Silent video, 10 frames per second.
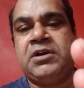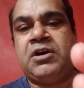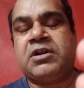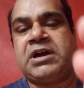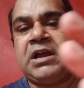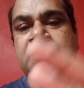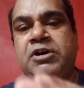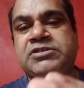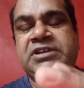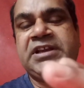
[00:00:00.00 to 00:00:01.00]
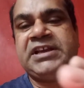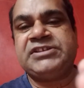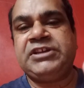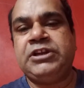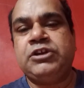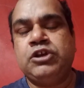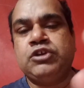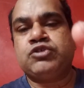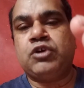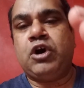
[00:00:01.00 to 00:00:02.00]
or carboxylic acid,
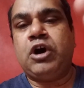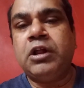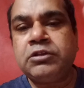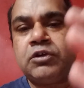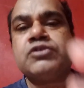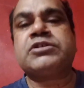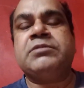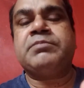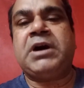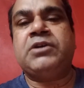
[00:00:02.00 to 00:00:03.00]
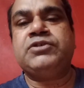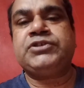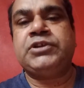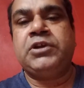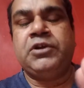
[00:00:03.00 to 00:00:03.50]
so all those compounds,